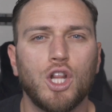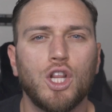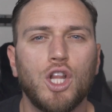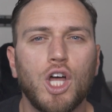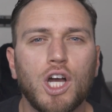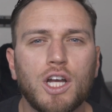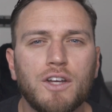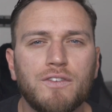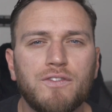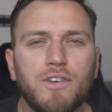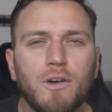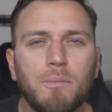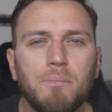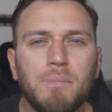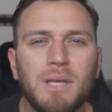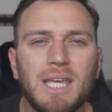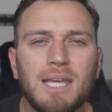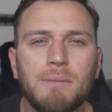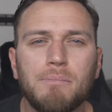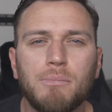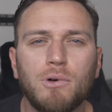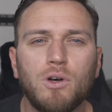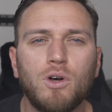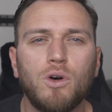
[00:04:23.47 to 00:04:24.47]
Look for
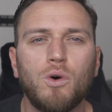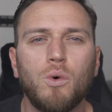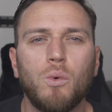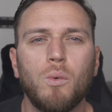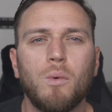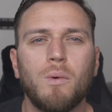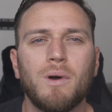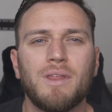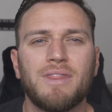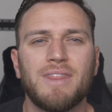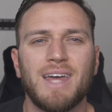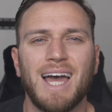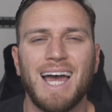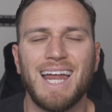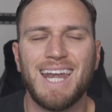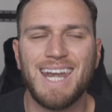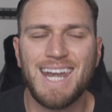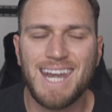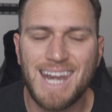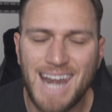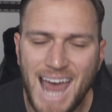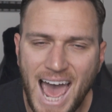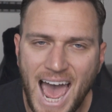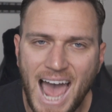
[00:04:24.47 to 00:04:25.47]
people with a
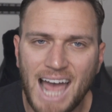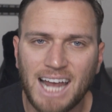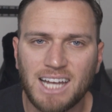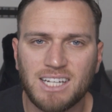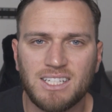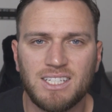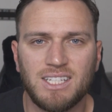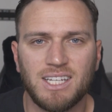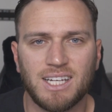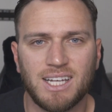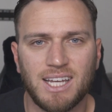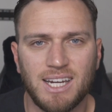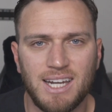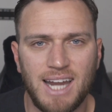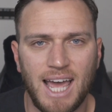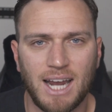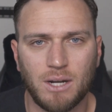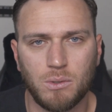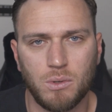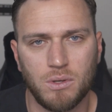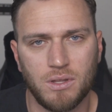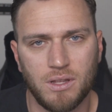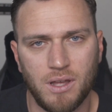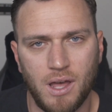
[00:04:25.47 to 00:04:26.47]
knack to
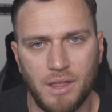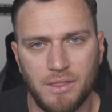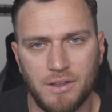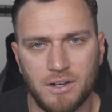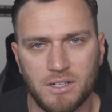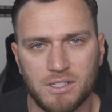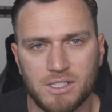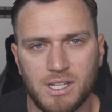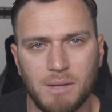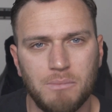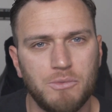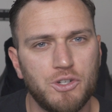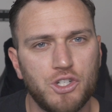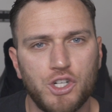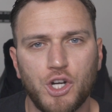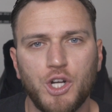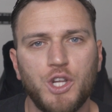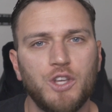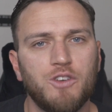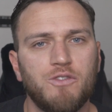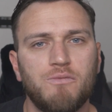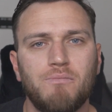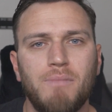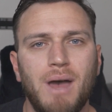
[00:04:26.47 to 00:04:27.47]
connect with others. I'm sure
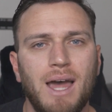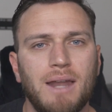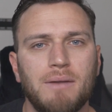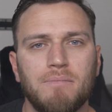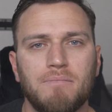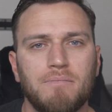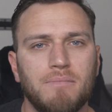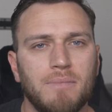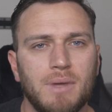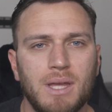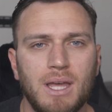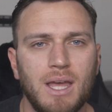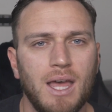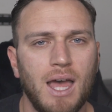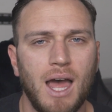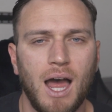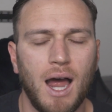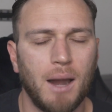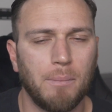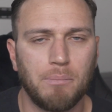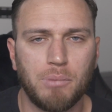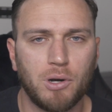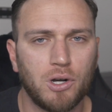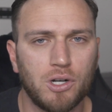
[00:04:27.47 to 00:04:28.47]
you've met
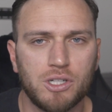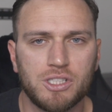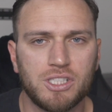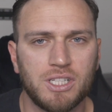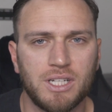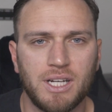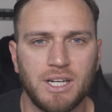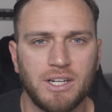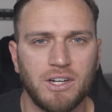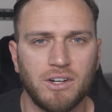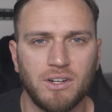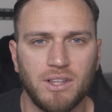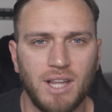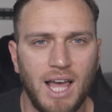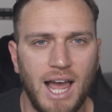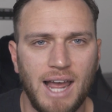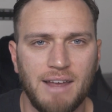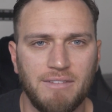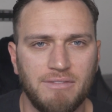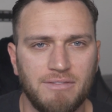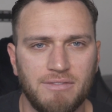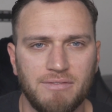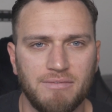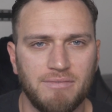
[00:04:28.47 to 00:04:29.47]
a person in your
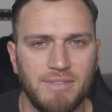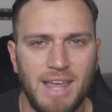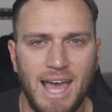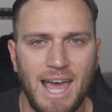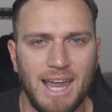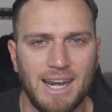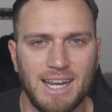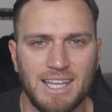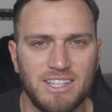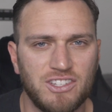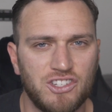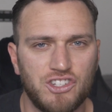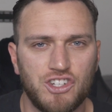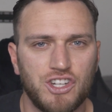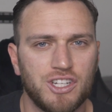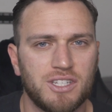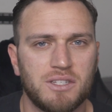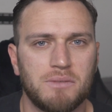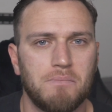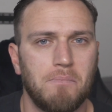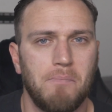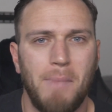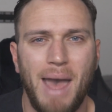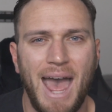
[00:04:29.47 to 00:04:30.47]
life that is
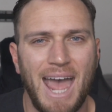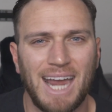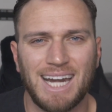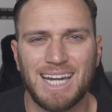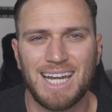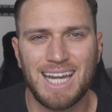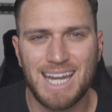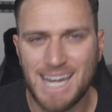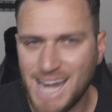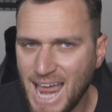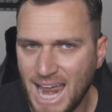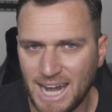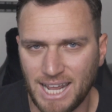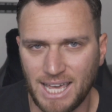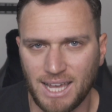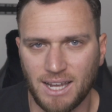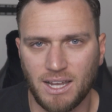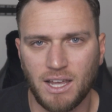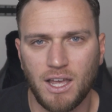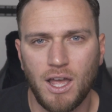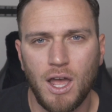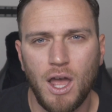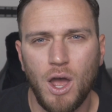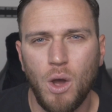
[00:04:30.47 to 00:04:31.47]
just
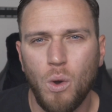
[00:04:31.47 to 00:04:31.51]
magnetic.